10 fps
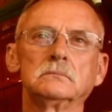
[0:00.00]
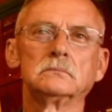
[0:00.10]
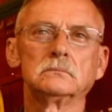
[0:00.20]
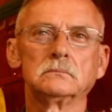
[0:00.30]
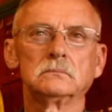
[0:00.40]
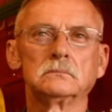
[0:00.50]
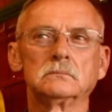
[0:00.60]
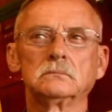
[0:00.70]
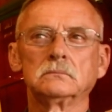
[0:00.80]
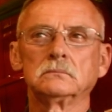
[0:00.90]

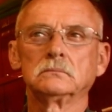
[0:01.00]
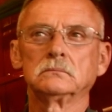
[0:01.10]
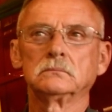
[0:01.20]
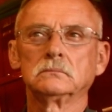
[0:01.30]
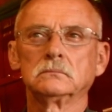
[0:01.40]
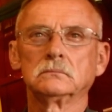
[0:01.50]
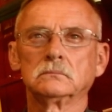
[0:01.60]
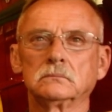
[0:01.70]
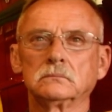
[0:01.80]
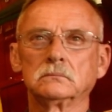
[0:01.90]

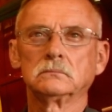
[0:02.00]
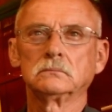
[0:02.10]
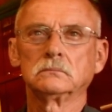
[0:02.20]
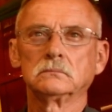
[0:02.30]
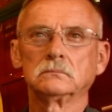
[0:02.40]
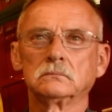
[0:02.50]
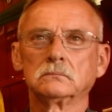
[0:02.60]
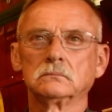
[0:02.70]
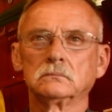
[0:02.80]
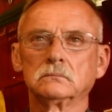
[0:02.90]

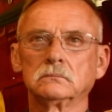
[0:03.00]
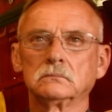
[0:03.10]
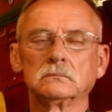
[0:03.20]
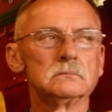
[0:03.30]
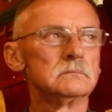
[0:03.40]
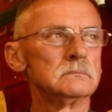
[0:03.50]
No words are spoken by the person on screen.